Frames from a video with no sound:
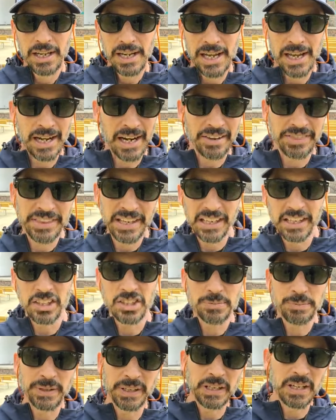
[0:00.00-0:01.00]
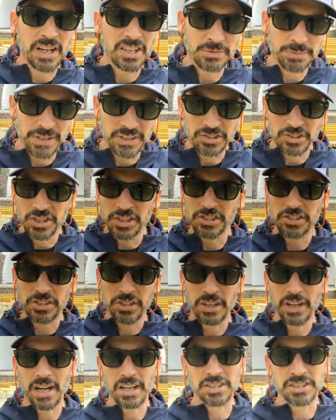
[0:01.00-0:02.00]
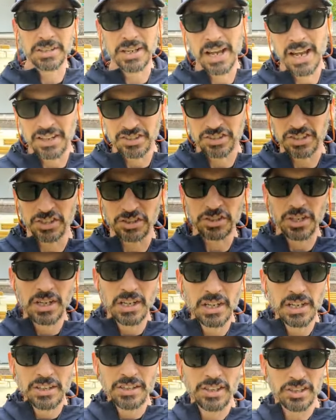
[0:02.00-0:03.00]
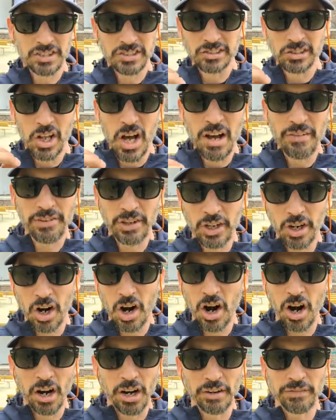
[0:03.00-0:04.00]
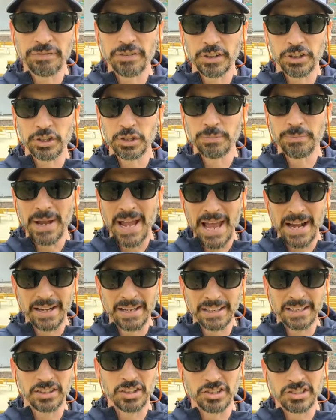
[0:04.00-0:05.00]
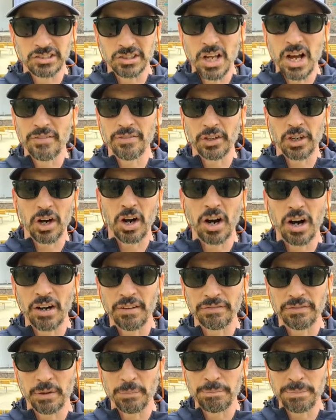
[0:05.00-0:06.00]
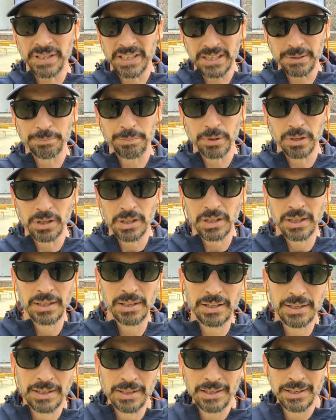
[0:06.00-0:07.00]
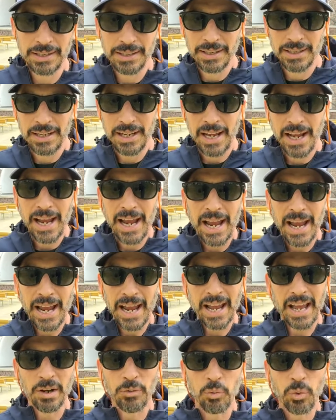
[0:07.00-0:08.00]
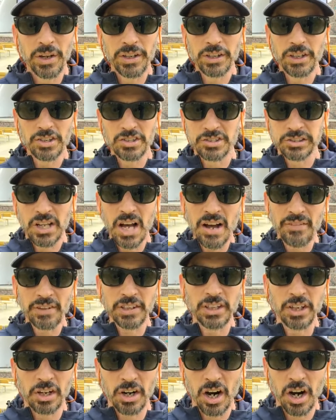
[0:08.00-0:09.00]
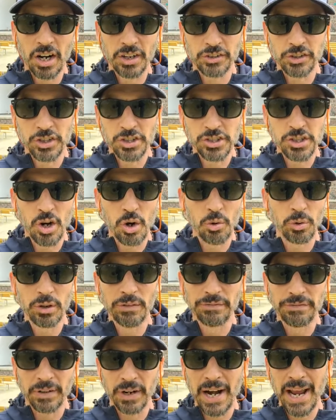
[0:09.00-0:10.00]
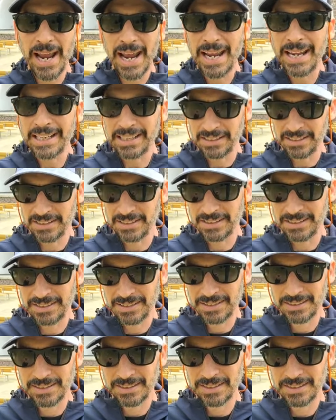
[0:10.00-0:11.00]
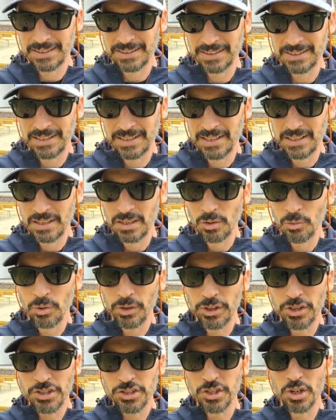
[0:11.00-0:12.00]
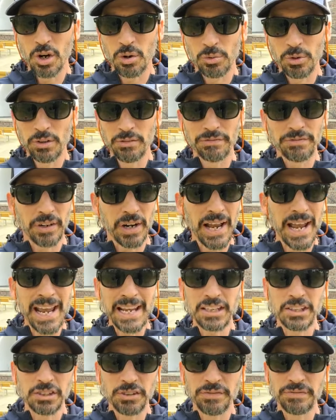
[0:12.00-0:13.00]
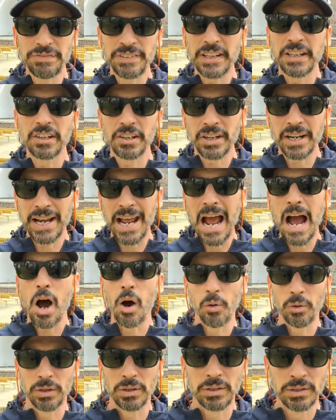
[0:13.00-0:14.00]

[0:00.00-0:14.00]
And I think it's because my sister has this love in her heart for humanity, this love in her heart for people. And when there's love in your heart, there's no room for hate. When there's no room for hate, you figure it out.